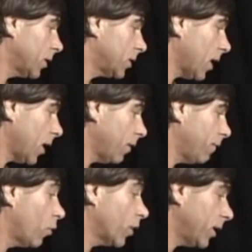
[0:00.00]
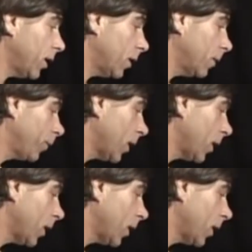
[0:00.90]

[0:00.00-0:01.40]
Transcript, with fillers: say 14,